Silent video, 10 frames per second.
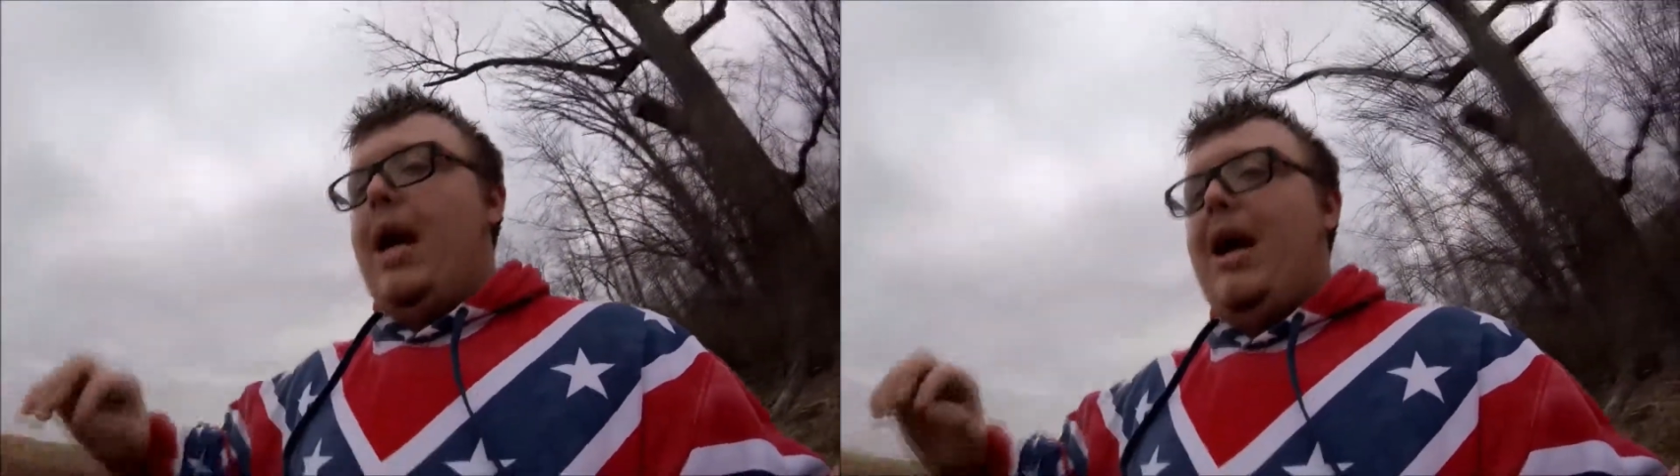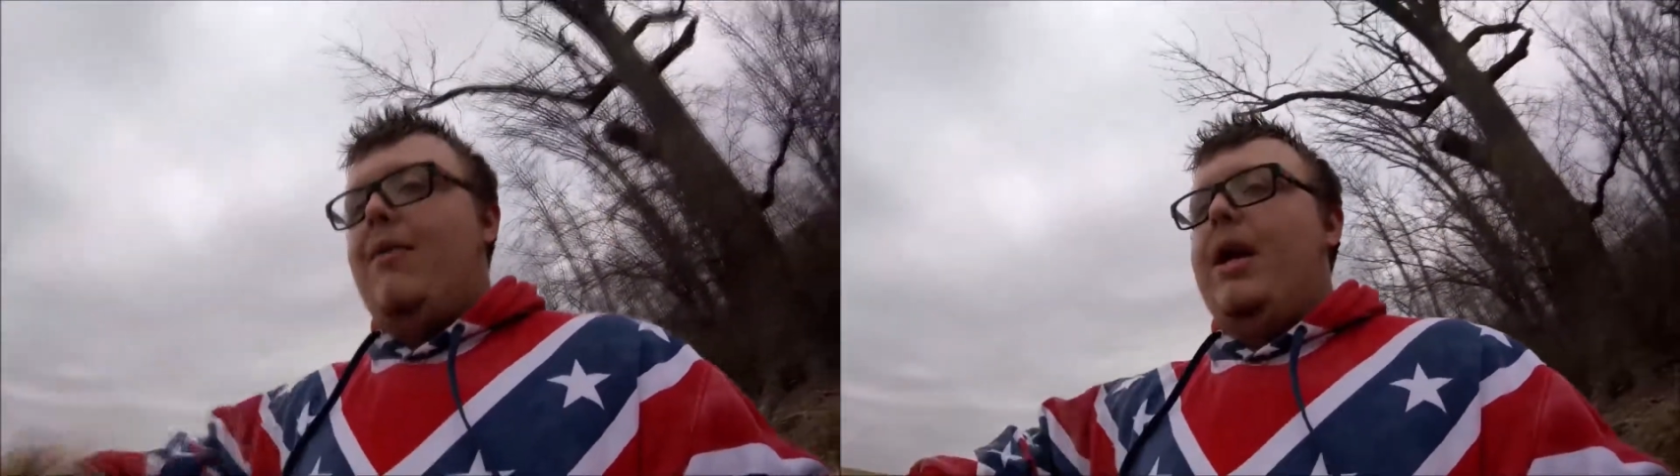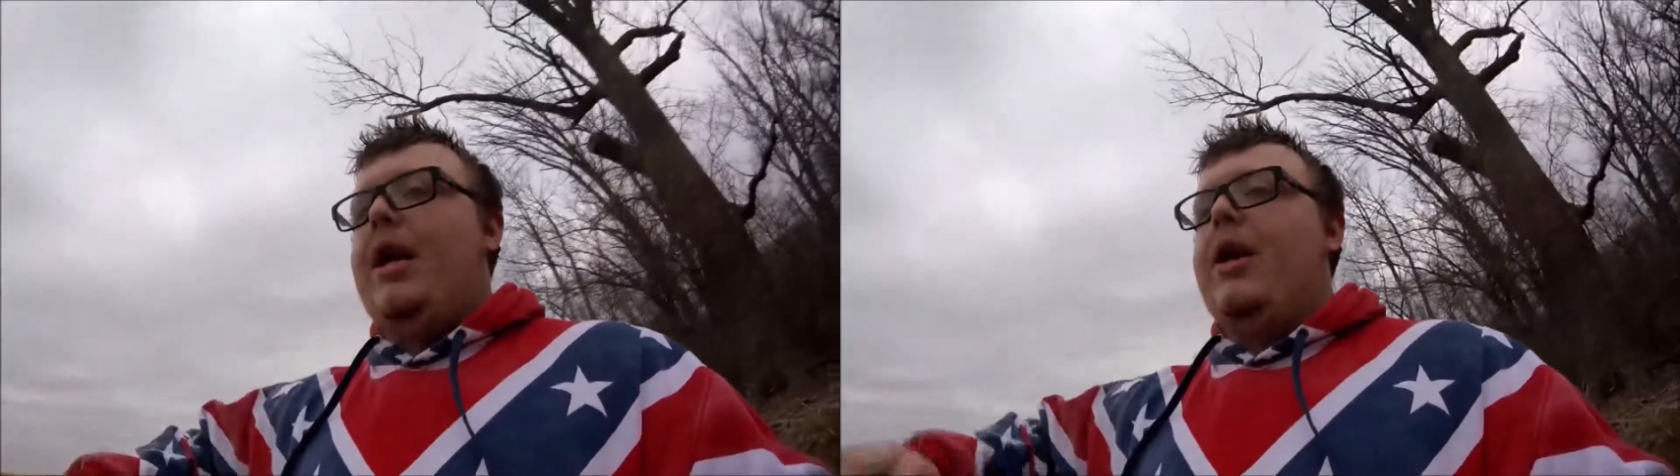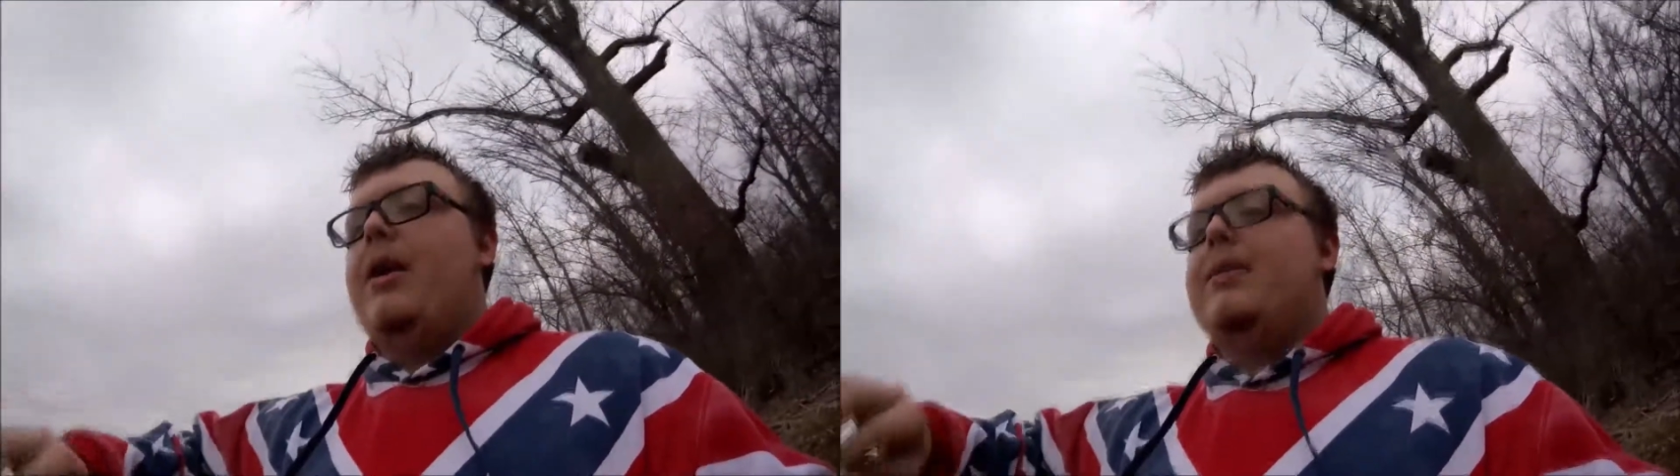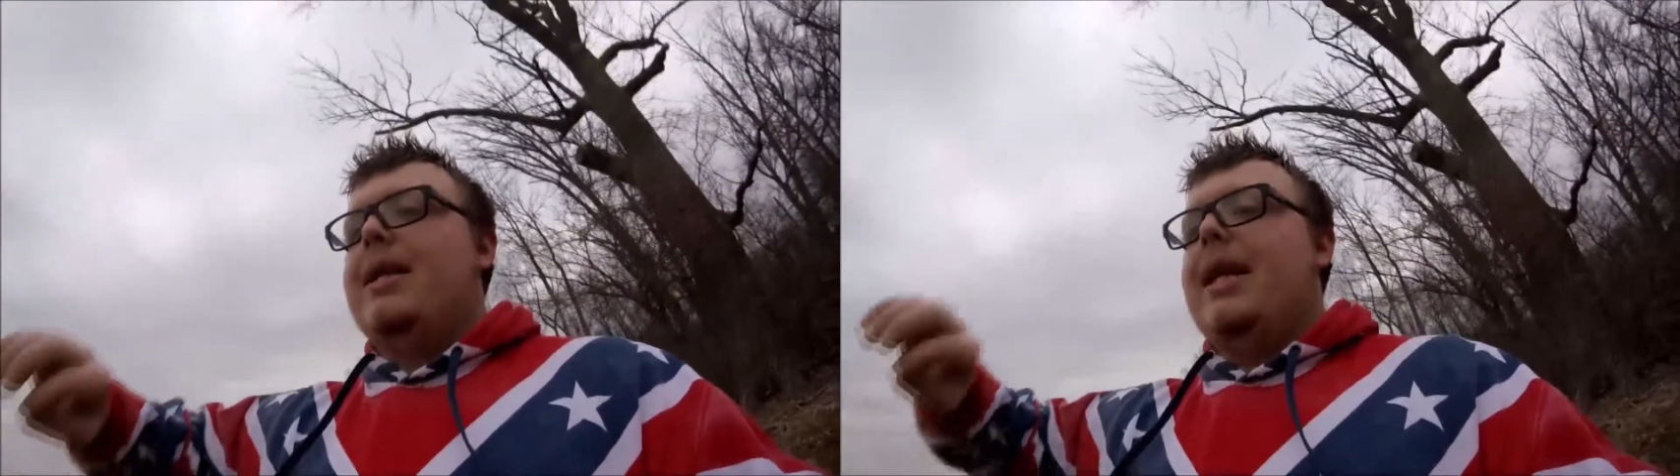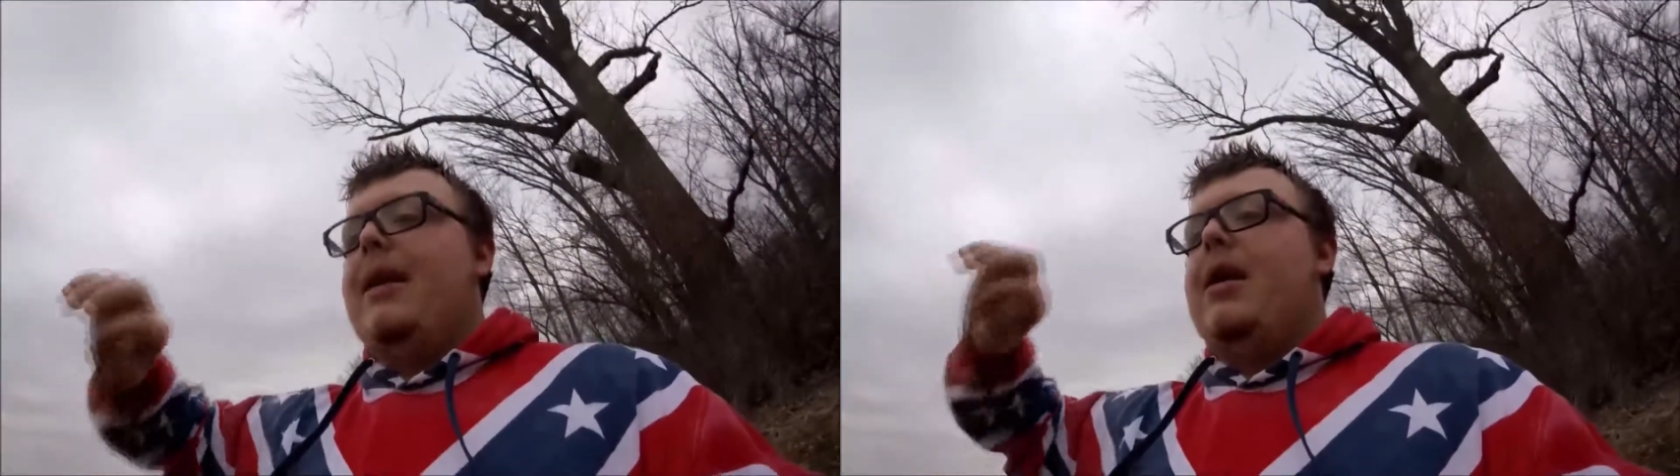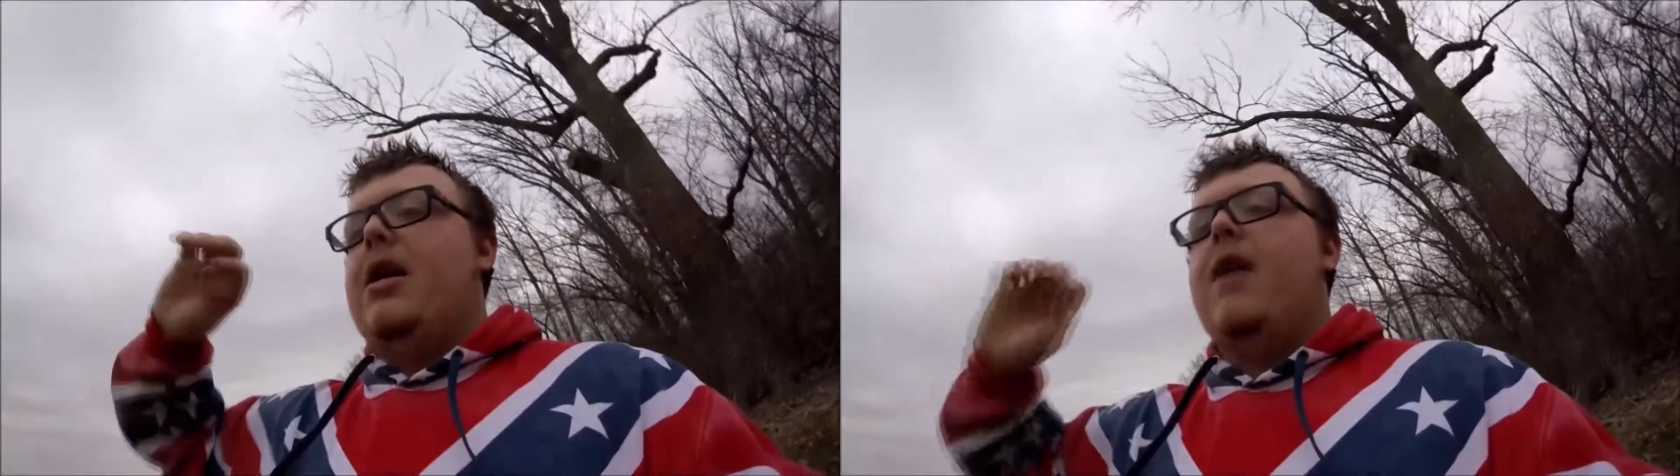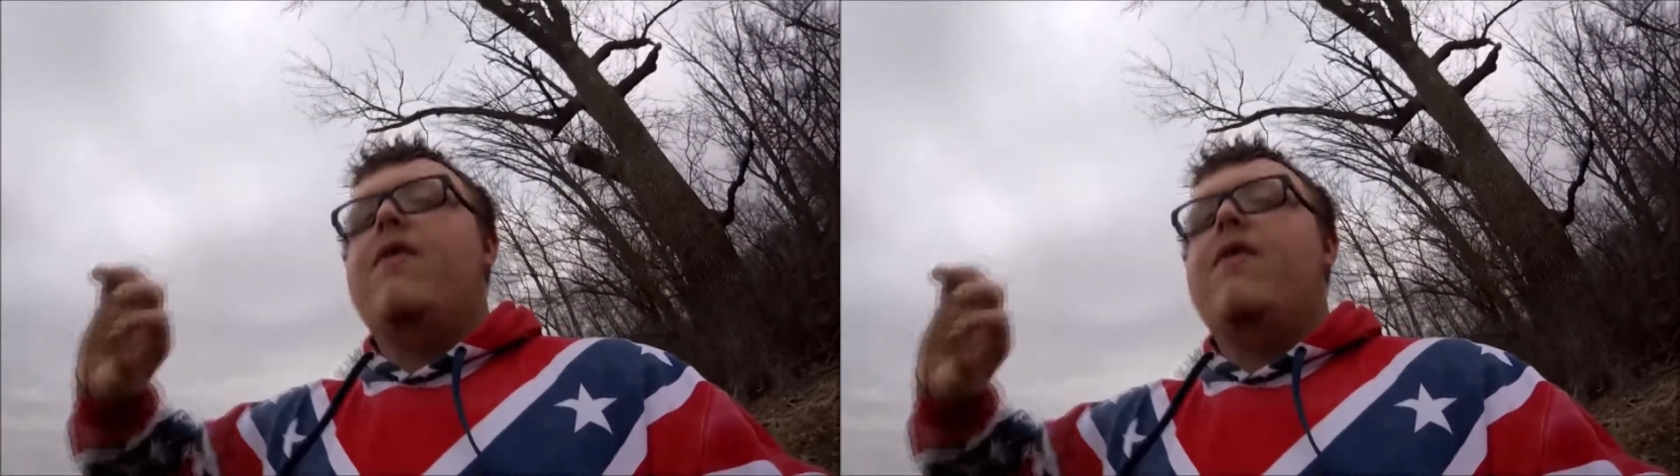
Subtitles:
every year is to get enough